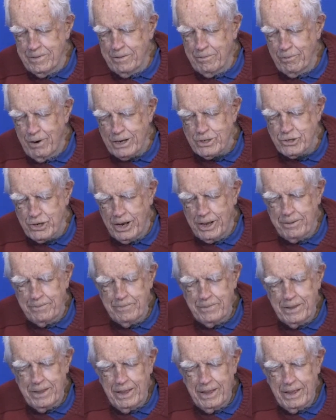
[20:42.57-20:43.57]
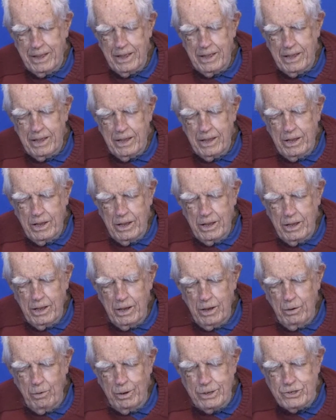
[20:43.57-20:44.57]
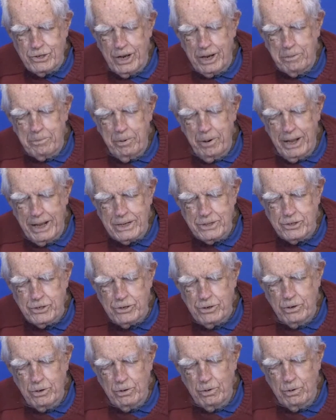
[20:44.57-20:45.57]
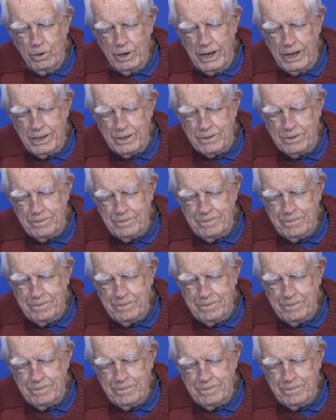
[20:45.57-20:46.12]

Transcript: Russia, which had pledged to uh,